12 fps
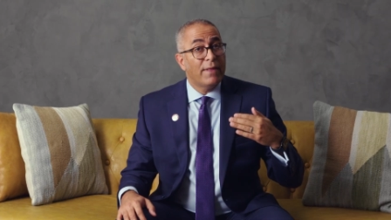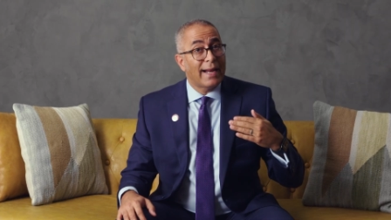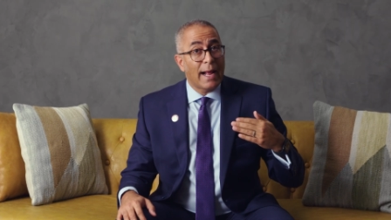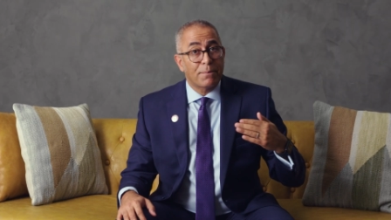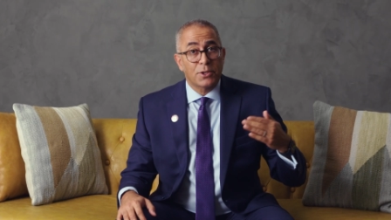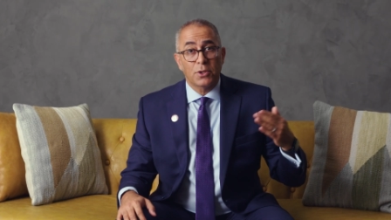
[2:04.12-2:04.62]
then
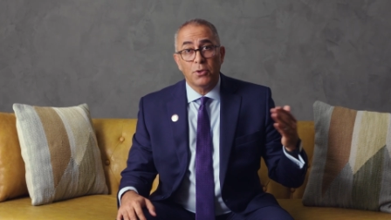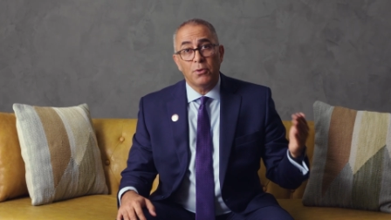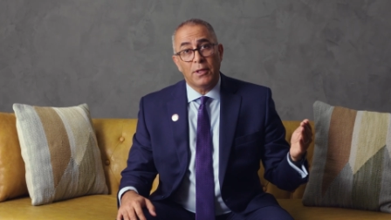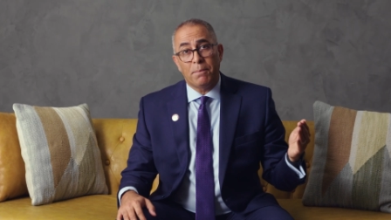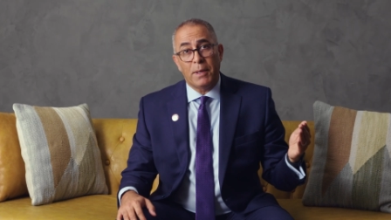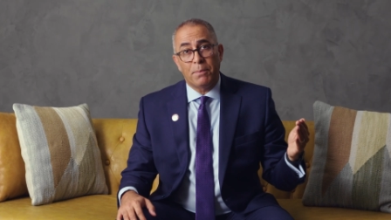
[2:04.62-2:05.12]

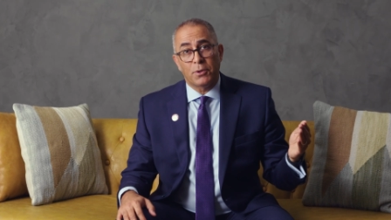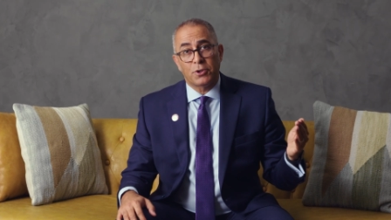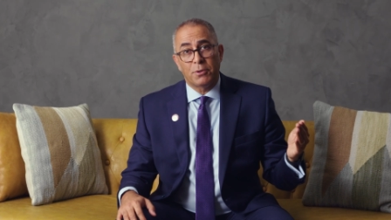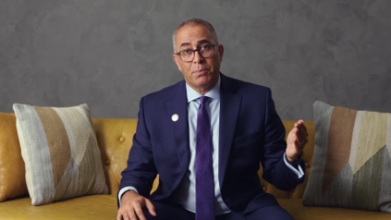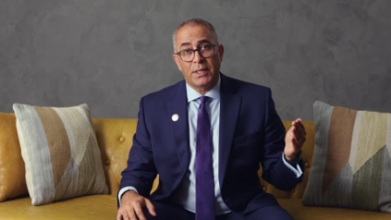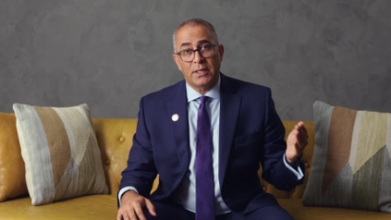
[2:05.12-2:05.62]
absolutely people
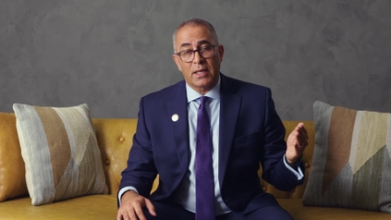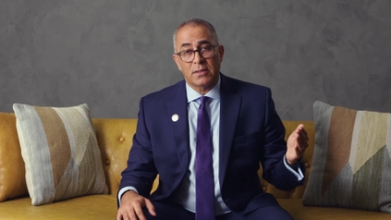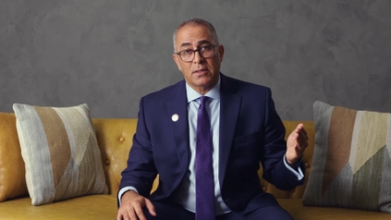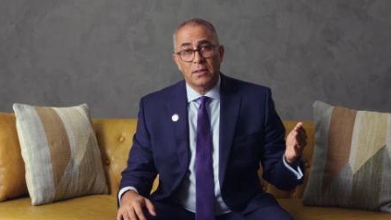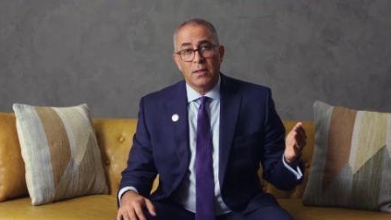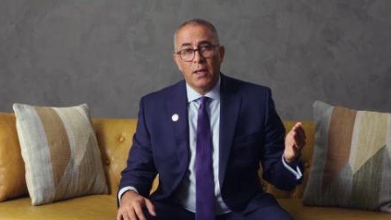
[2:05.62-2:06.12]
should be
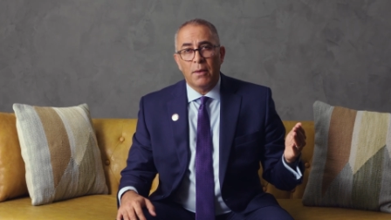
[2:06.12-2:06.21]
tested.